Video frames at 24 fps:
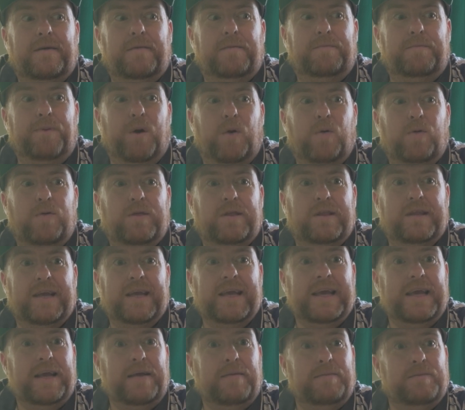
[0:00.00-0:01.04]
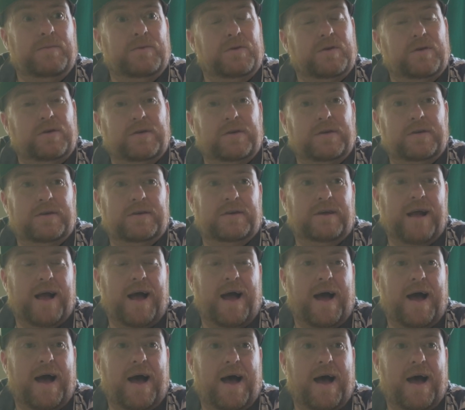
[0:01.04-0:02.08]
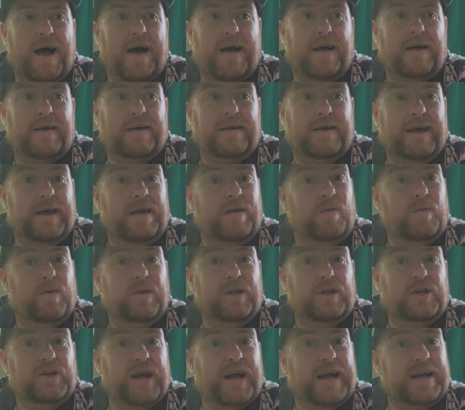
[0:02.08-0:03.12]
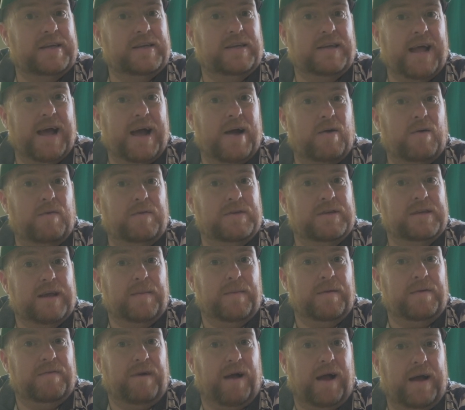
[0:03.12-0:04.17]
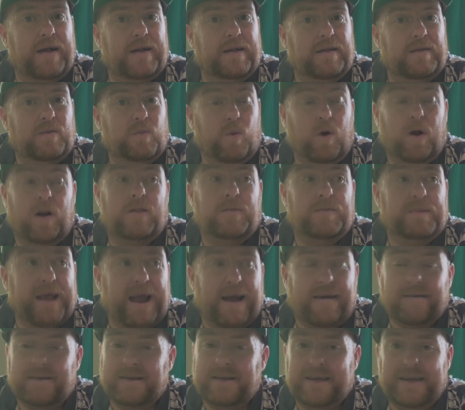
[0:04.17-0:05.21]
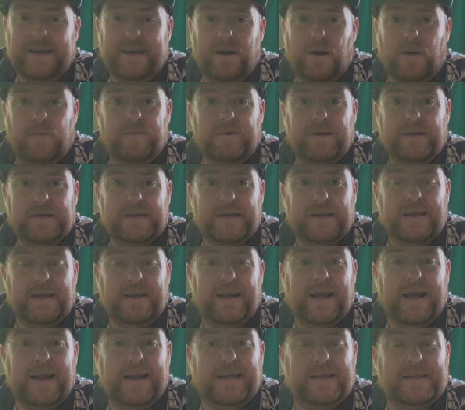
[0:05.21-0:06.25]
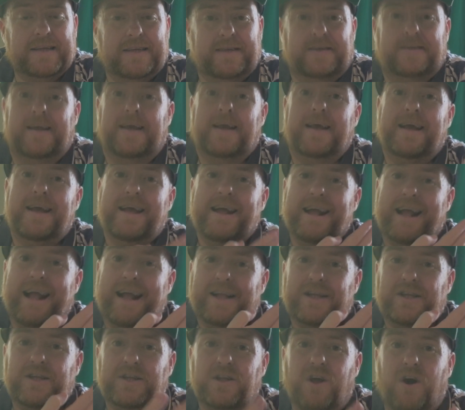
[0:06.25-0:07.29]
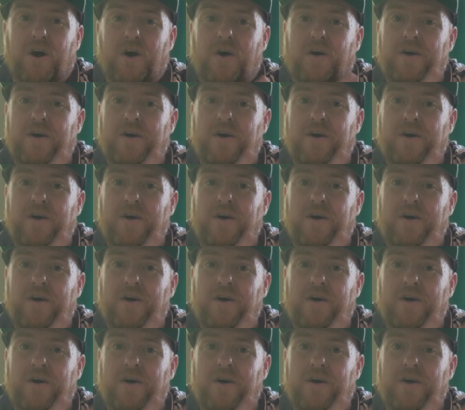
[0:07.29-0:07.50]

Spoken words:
both teams are in with a chance now of a semi-final. One of them guaranteed, obviously, and it's not